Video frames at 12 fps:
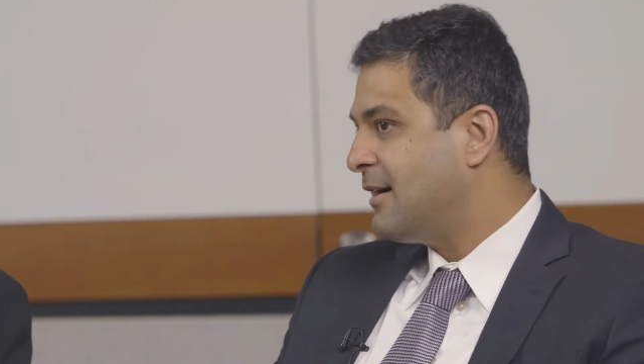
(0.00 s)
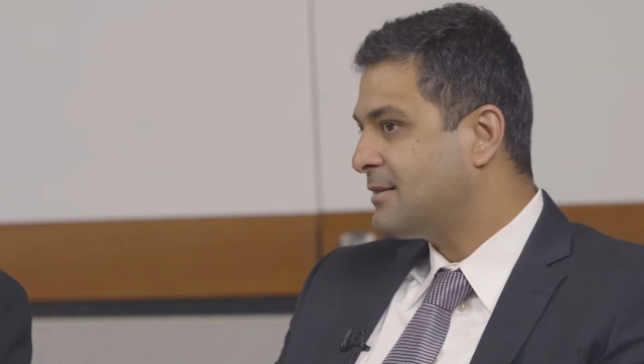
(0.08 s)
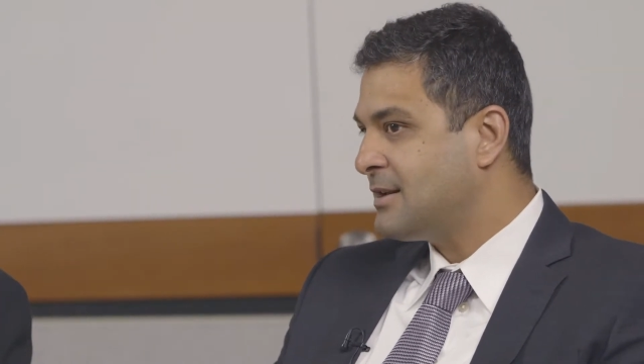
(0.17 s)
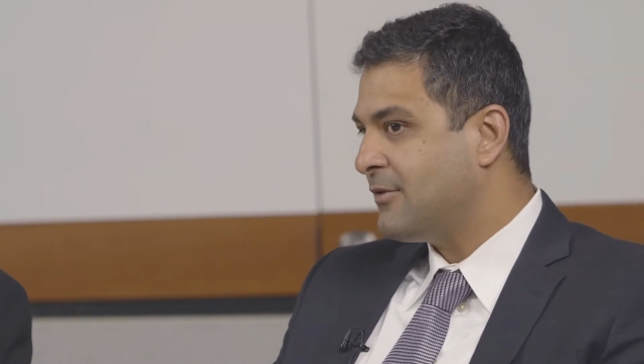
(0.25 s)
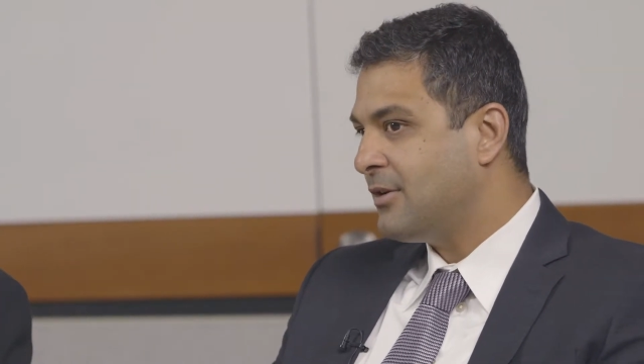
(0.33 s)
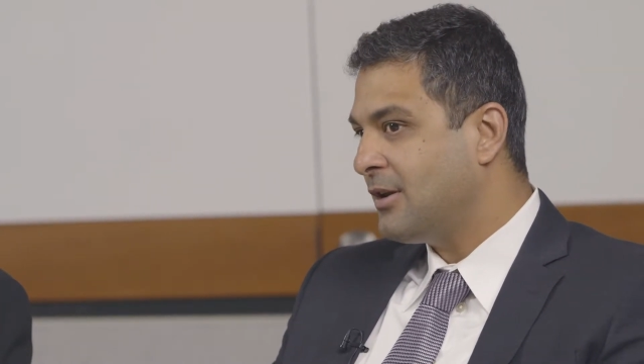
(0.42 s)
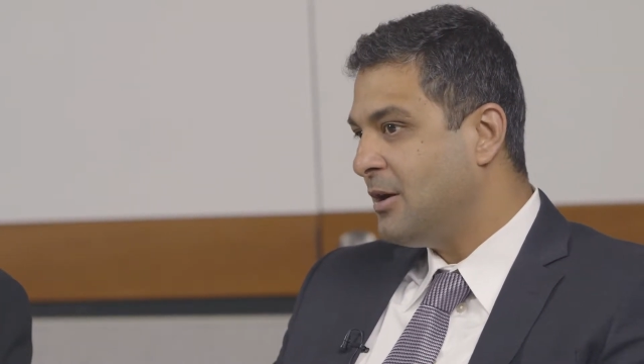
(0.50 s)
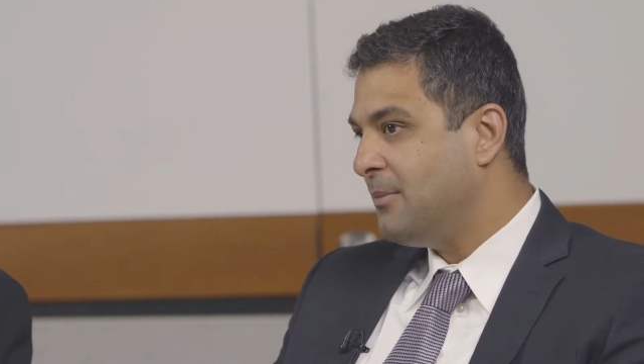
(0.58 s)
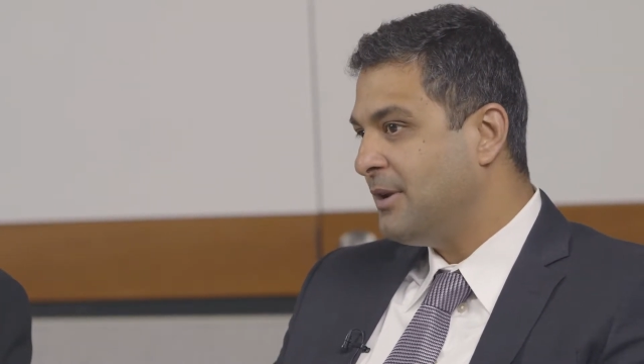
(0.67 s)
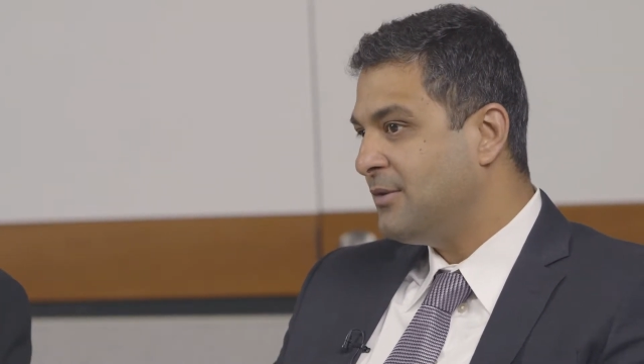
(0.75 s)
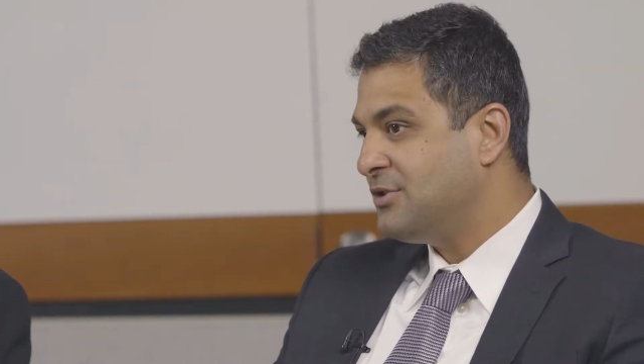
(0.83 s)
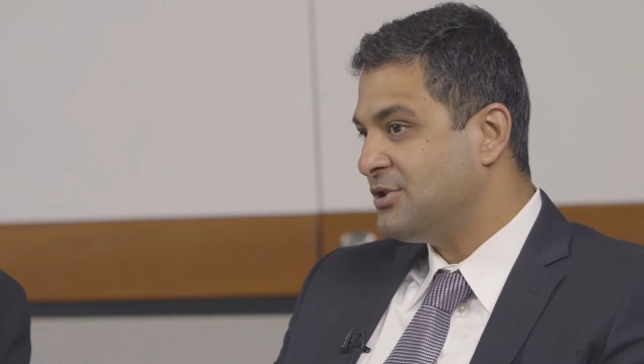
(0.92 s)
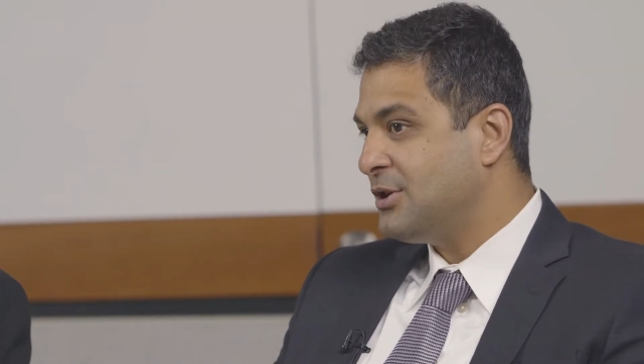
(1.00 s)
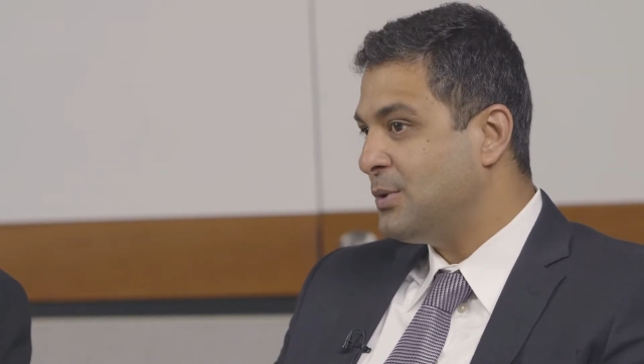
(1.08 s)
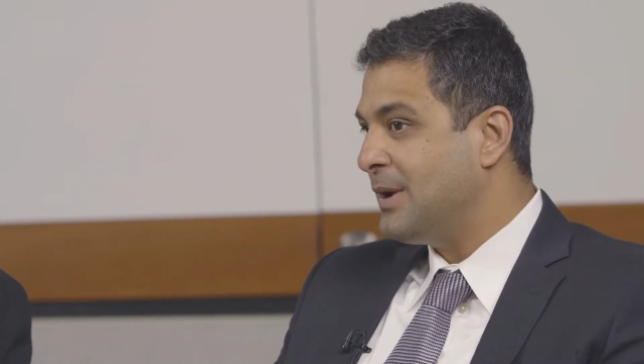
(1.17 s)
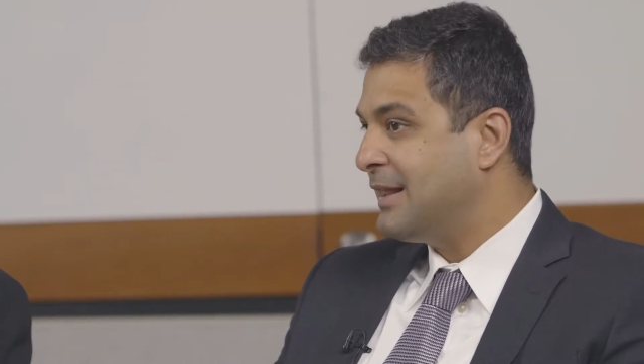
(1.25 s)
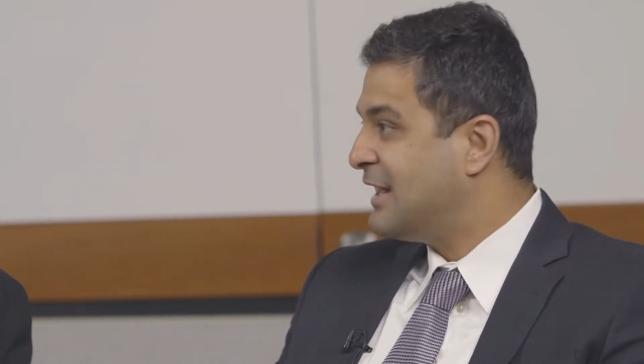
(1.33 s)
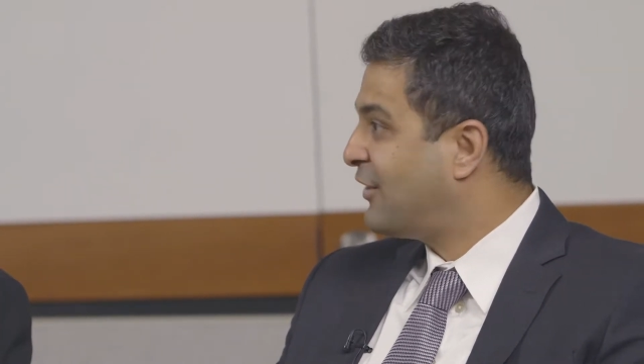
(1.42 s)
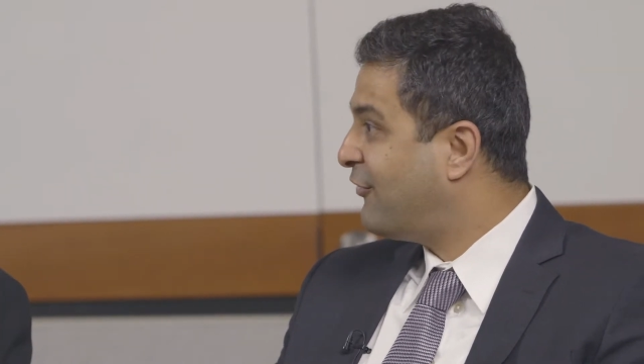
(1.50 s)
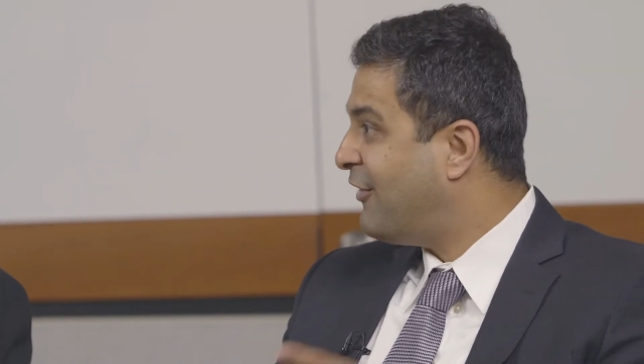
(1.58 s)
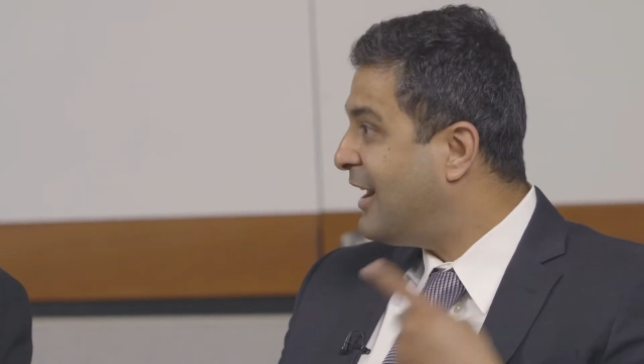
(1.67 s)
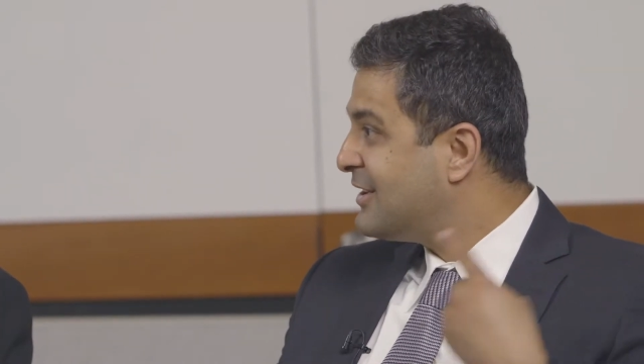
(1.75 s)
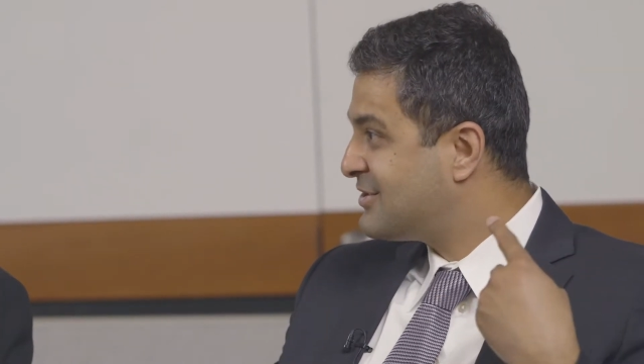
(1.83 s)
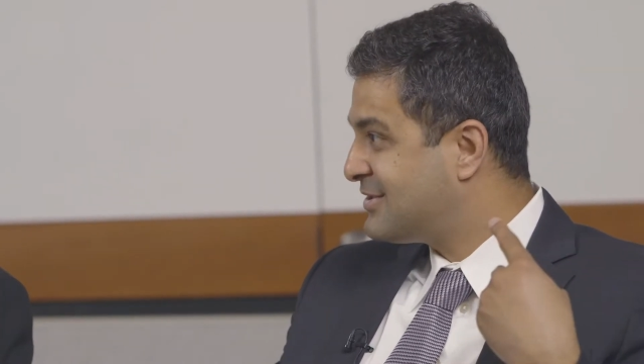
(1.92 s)
are several companies which are doing these
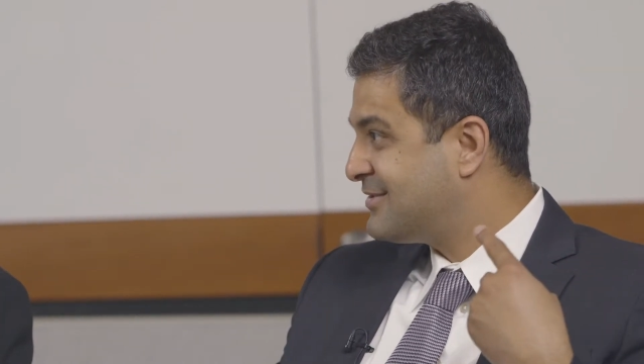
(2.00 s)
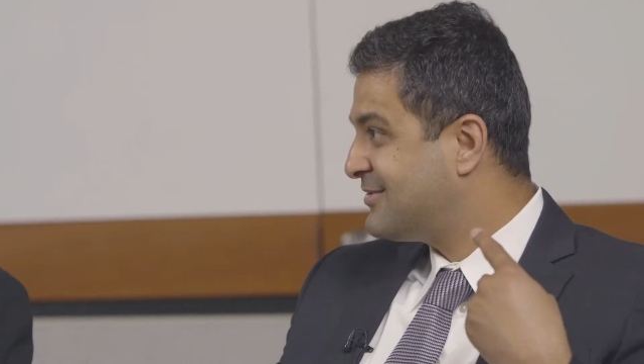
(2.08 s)
fast